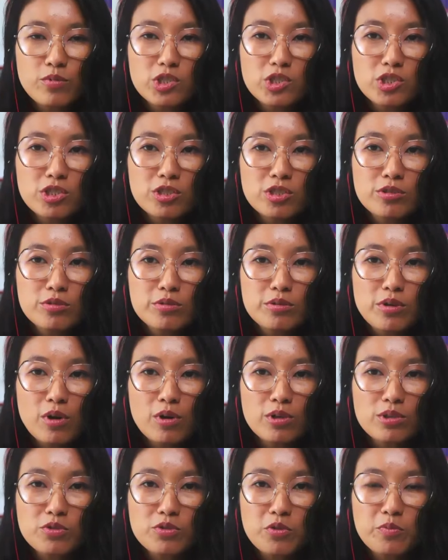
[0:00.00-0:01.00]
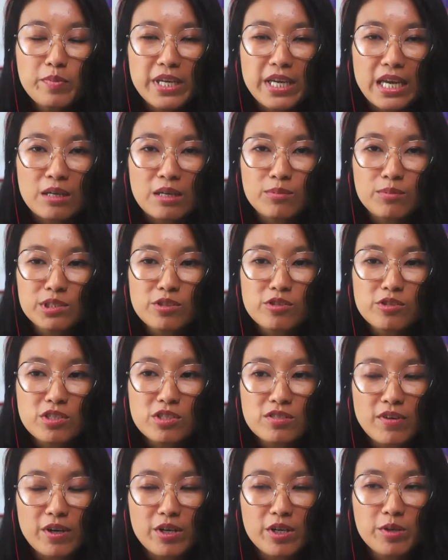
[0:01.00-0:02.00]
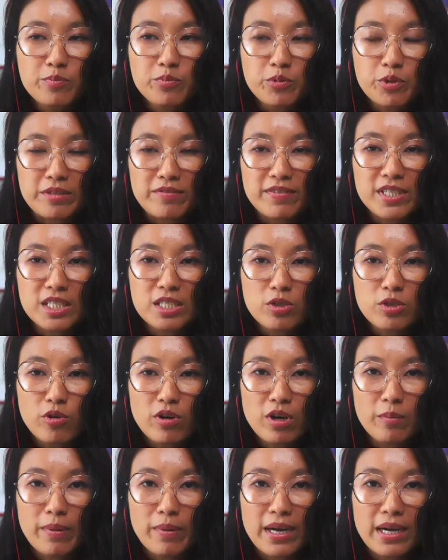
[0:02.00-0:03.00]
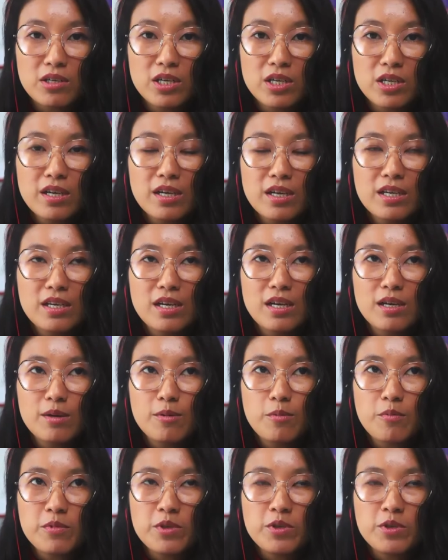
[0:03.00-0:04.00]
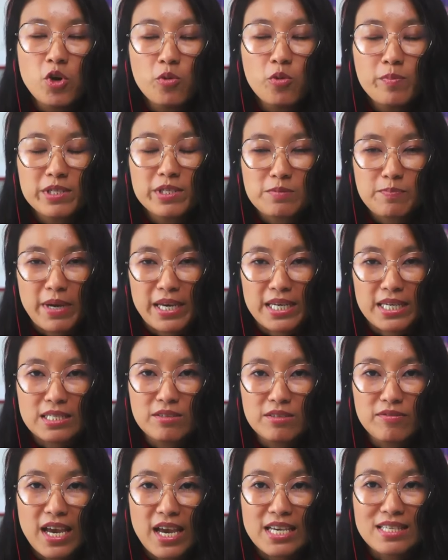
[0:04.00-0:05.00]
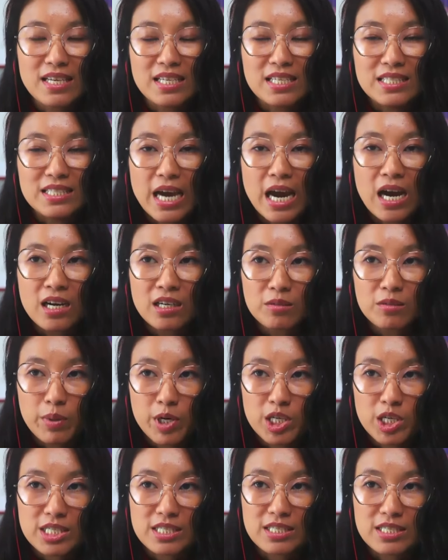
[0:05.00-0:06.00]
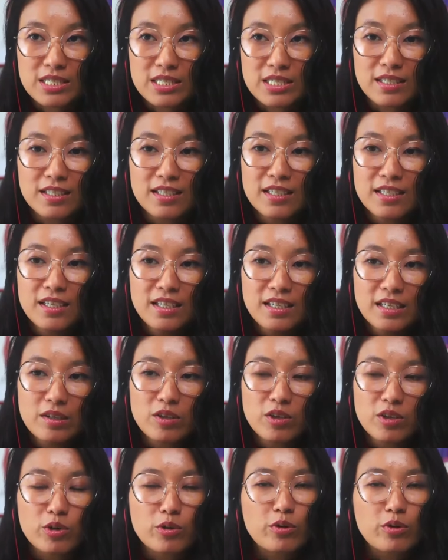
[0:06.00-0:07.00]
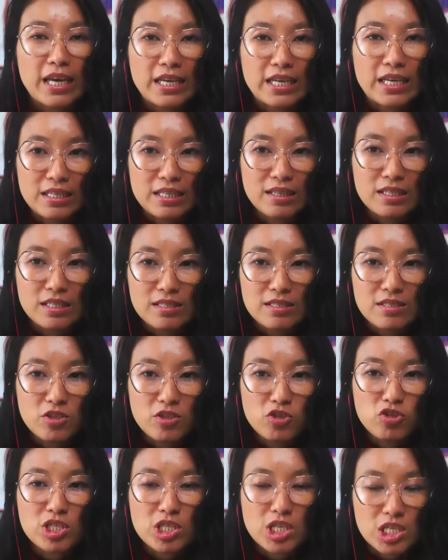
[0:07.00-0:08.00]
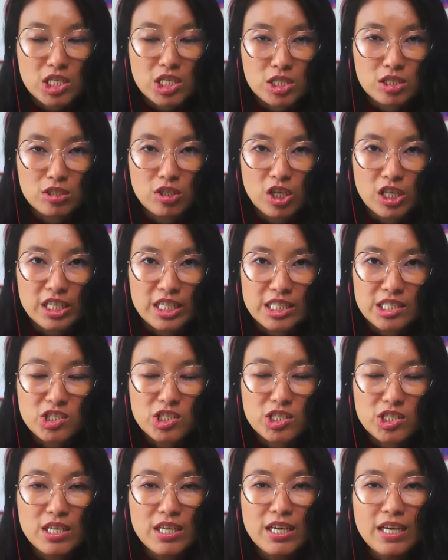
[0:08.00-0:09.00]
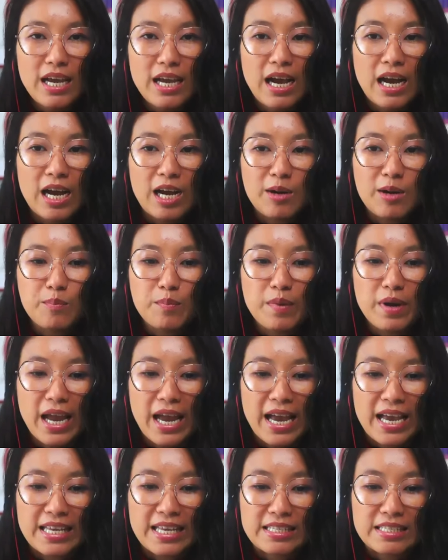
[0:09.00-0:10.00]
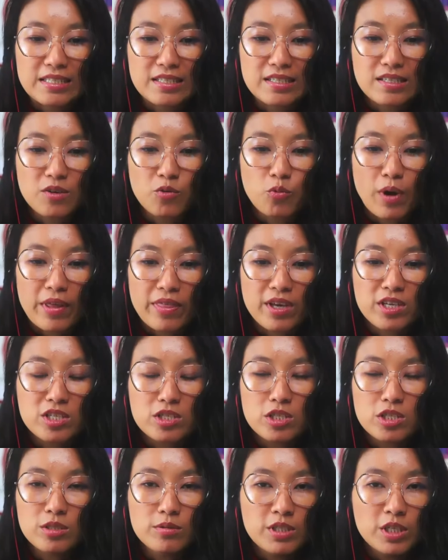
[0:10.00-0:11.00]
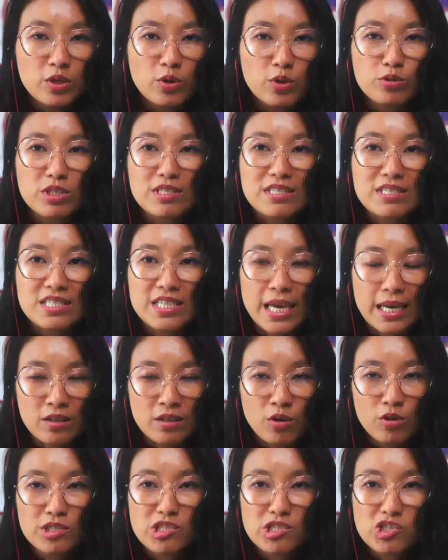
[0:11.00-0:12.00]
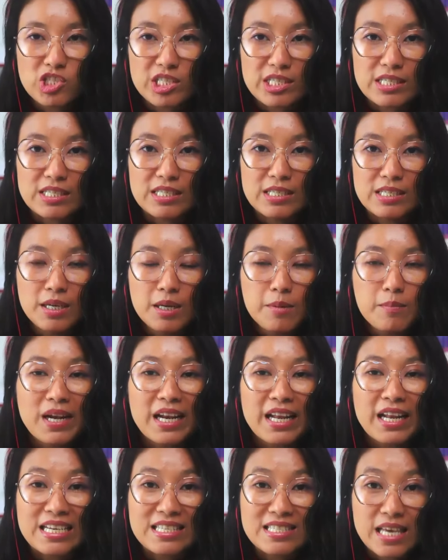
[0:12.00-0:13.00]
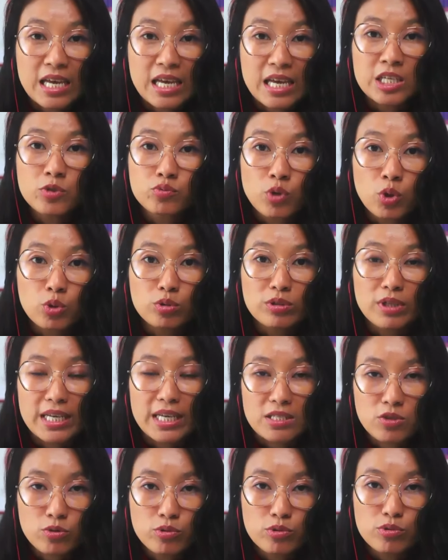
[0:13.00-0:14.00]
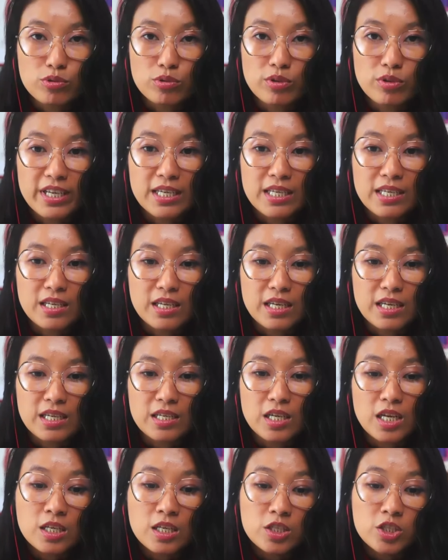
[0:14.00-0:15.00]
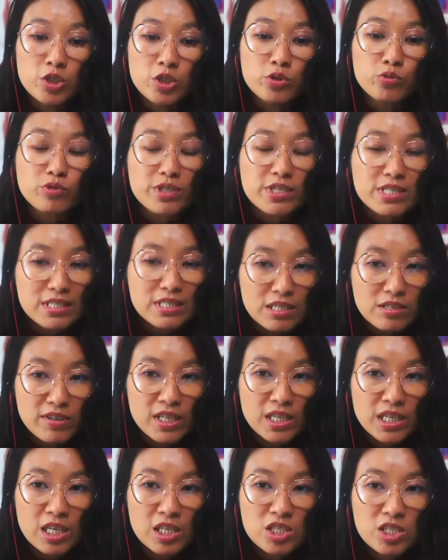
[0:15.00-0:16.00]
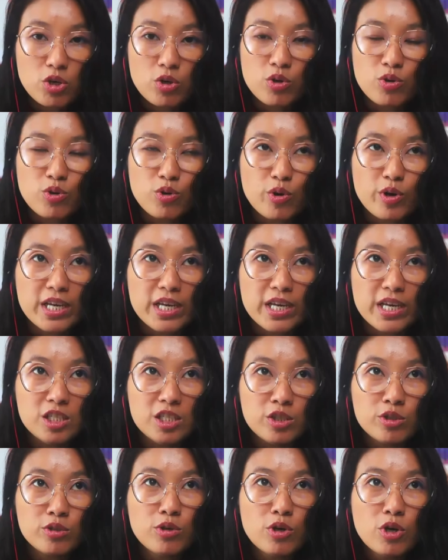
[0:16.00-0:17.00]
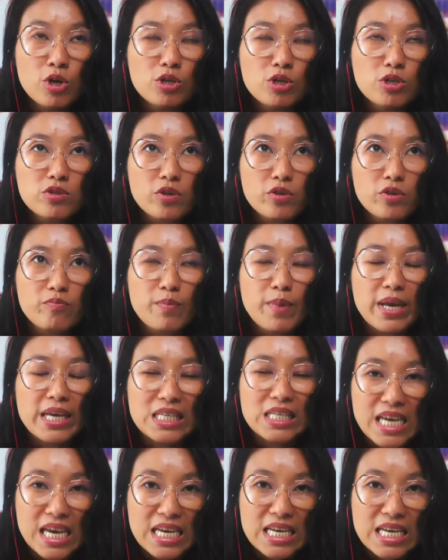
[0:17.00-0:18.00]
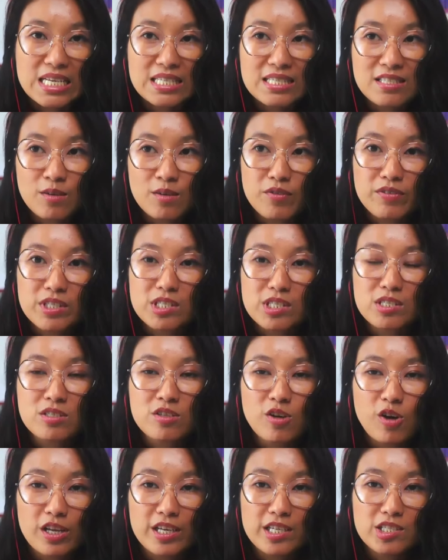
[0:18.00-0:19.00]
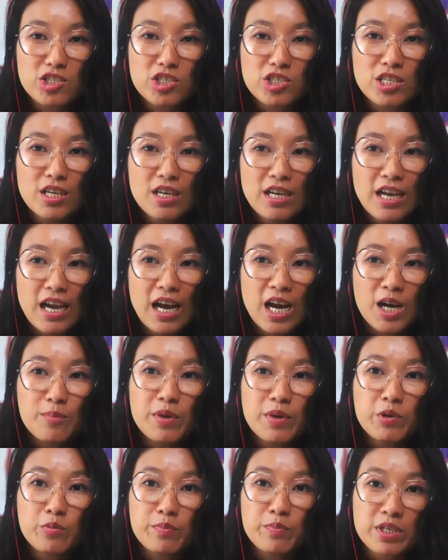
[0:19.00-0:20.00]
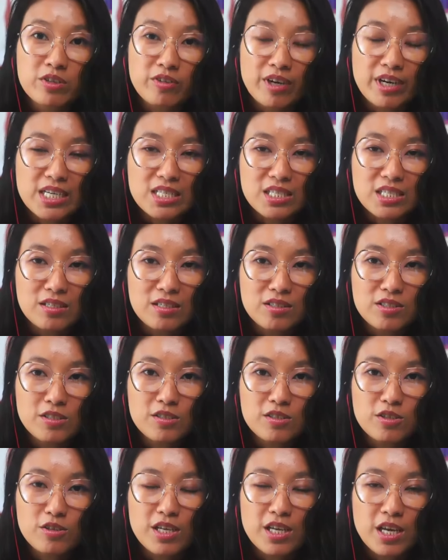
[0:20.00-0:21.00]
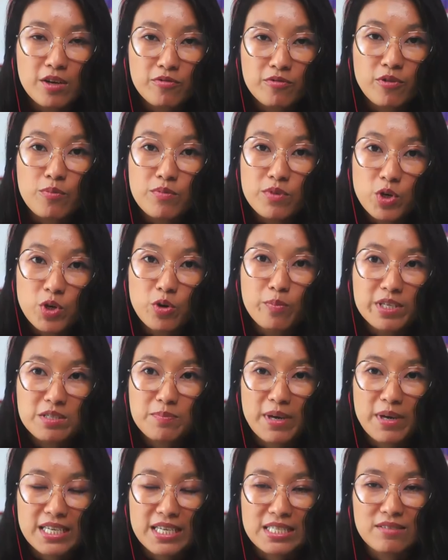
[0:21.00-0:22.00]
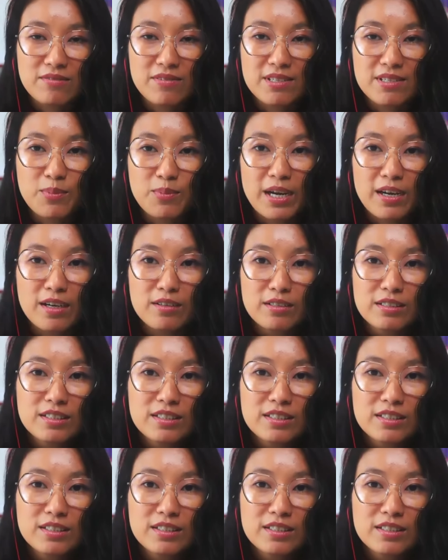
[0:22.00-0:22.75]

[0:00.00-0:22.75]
would you also be able to just very briefly talk about your perspective as a young person, getting this traditional knowledge, and whether does technology plays any role at all in you receiving it or in you sort of maintaining some of this knowledge? It would be great to hear from your perspective as well.